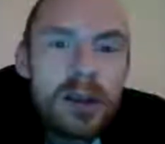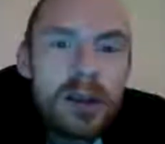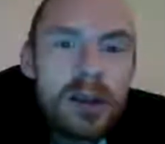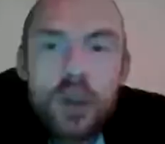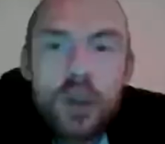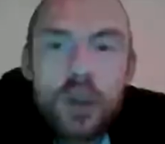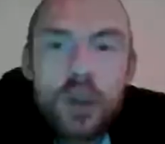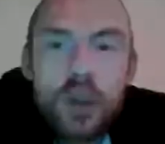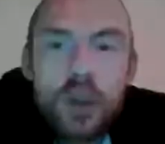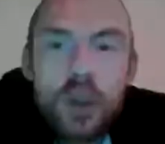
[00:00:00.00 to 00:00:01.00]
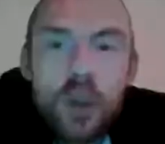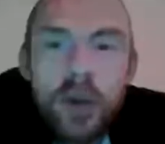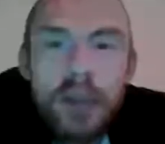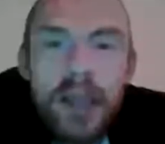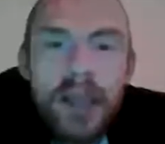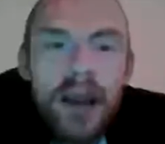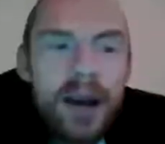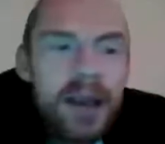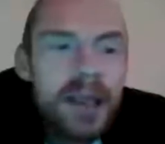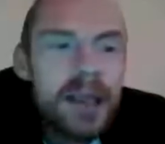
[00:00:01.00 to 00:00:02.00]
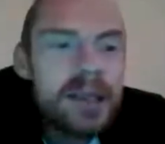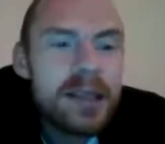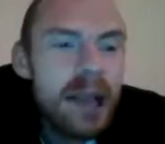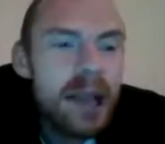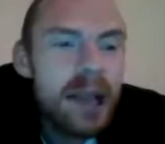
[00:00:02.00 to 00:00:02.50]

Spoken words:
And what he has shown me is